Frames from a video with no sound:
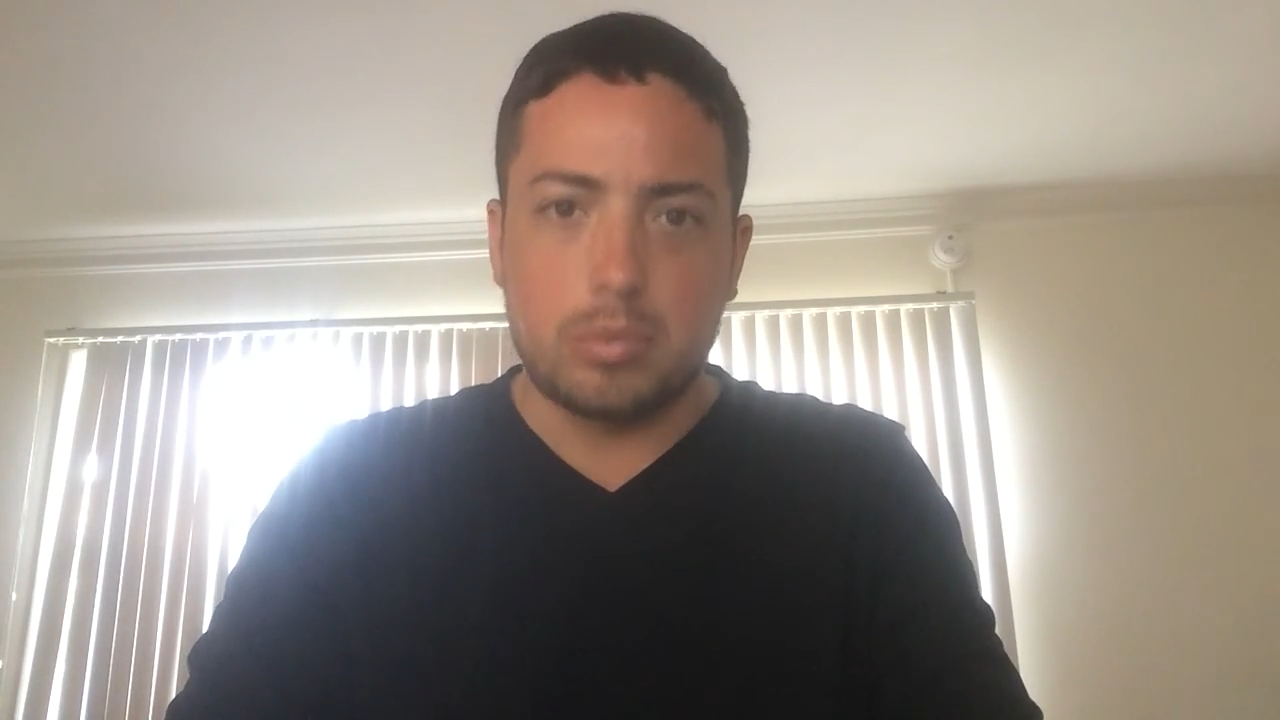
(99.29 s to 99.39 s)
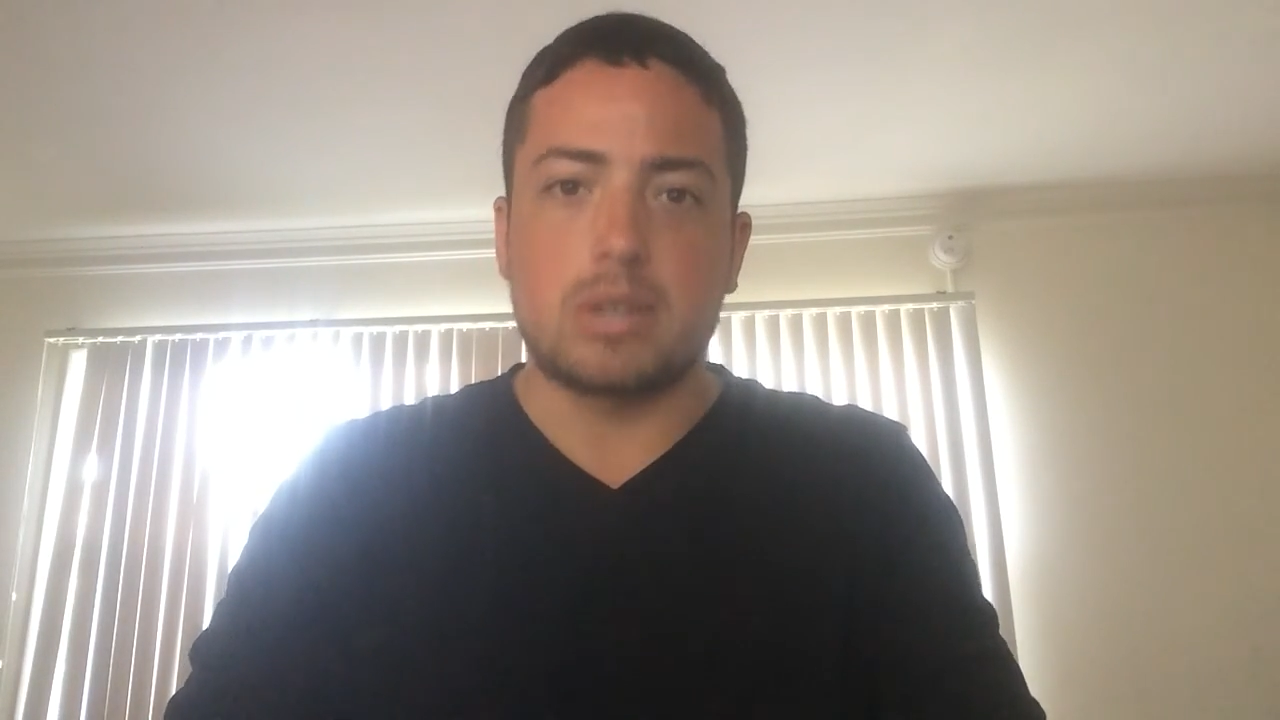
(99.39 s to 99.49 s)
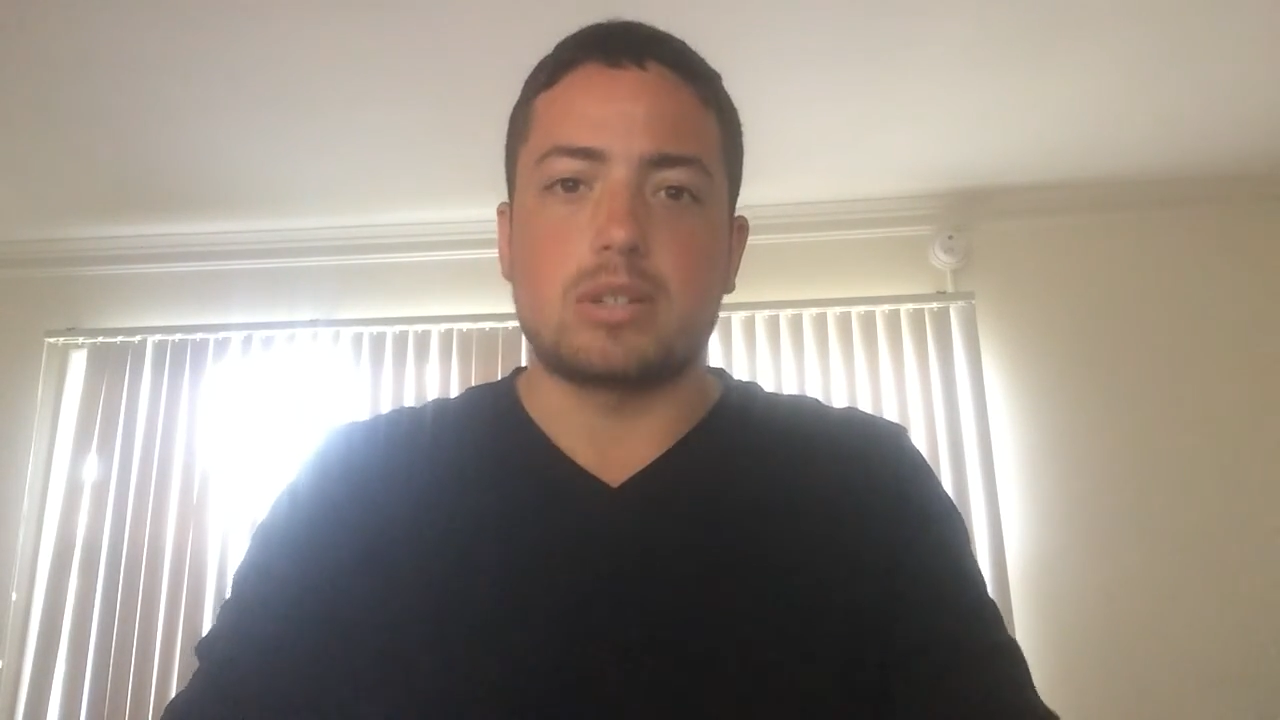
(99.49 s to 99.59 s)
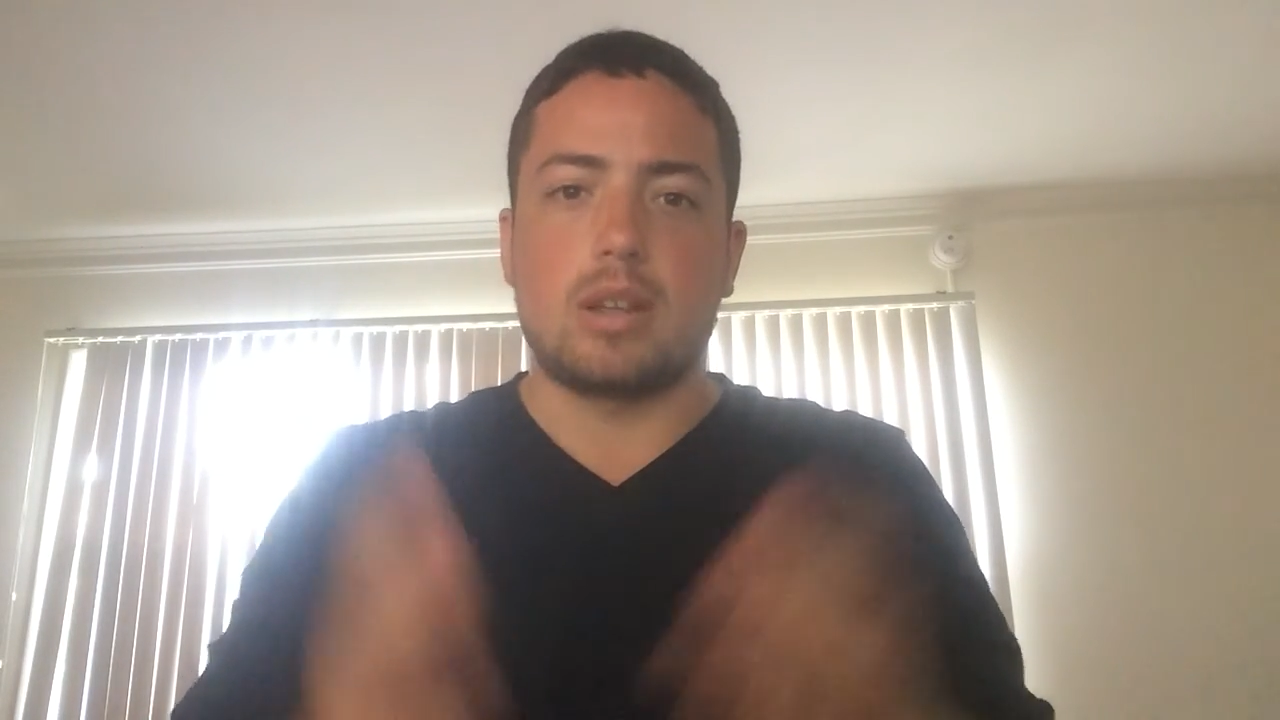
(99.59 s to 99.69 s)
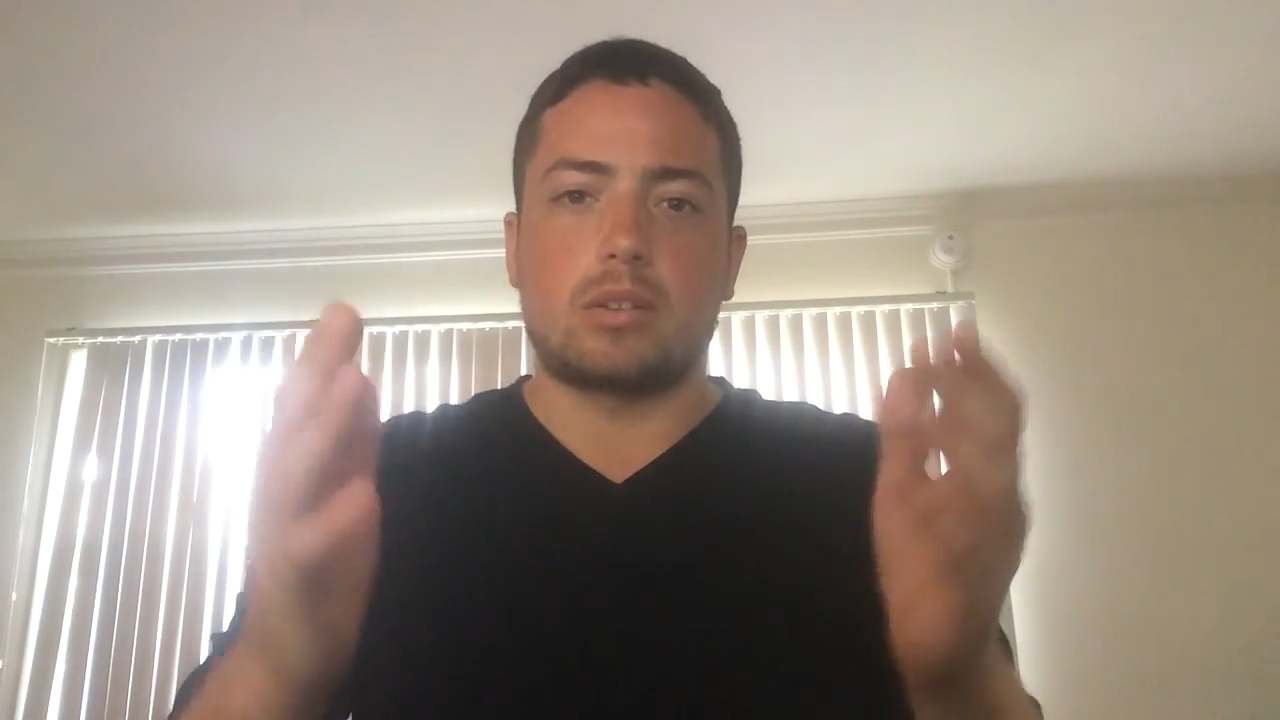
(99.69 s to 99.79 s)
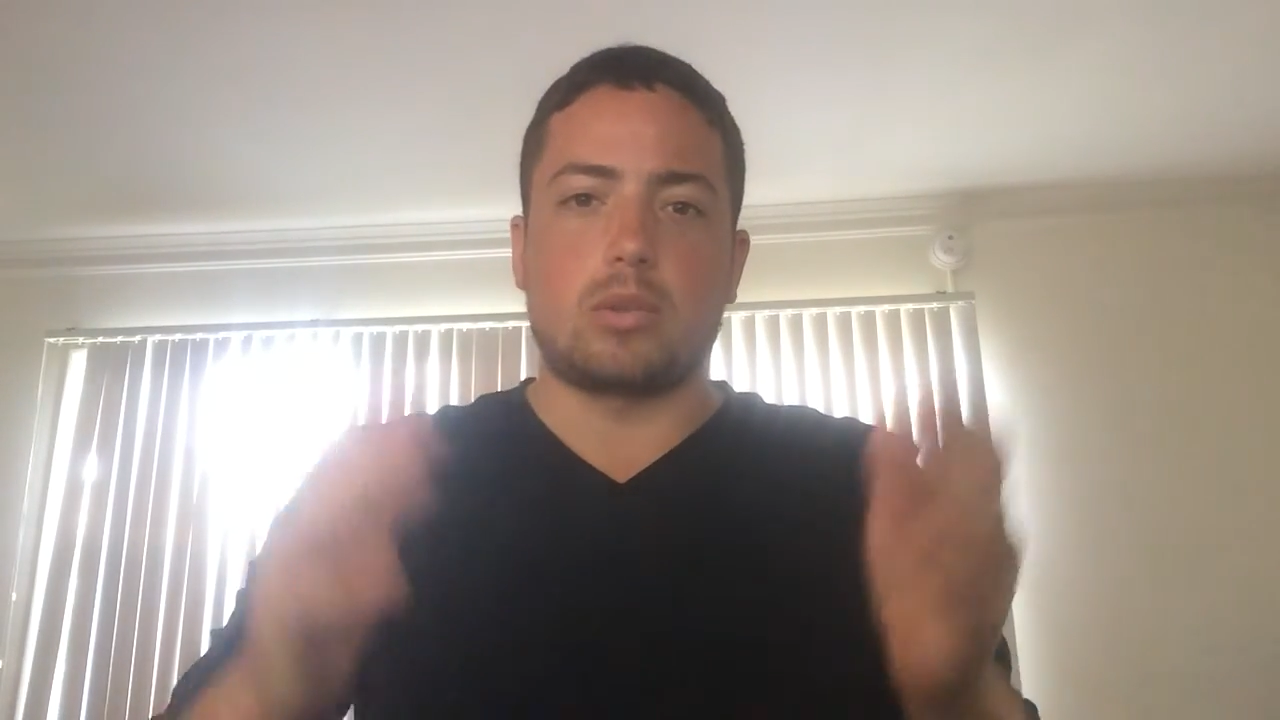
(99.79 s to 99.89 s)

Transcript: Best of luck